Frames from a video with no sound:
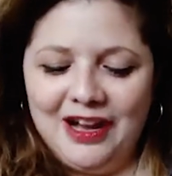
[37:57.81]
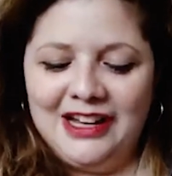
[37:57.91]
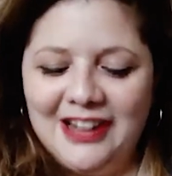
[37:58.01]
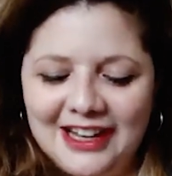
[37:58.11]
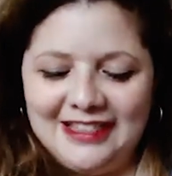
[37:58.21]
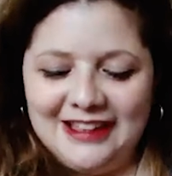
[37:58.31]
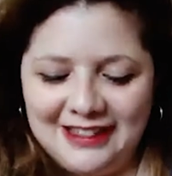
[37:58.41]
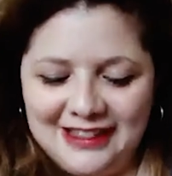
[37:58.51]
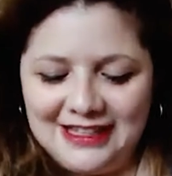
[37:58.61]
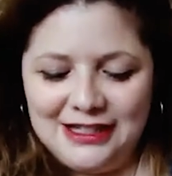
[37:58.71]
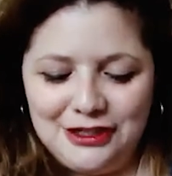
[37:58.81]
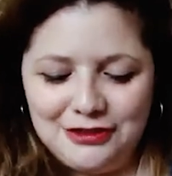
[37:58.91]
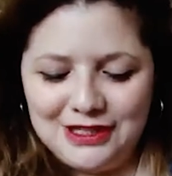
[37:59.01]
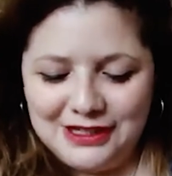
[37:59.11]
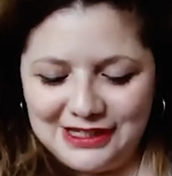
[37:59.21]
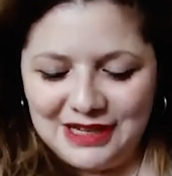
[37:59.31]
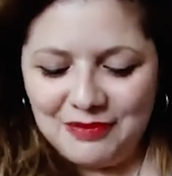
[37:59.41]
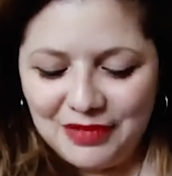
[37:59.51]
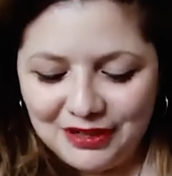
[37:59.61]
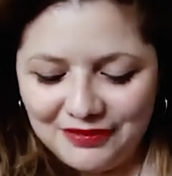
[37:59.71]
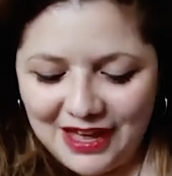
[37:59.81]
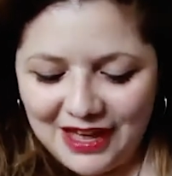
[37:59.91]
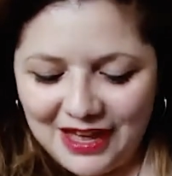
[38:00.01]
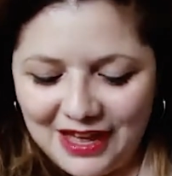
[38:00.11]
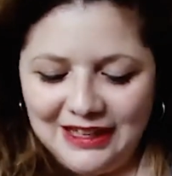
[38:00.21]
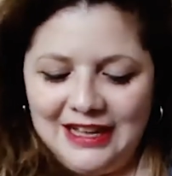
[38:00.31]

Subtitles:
I like that this is used as a symbol of that,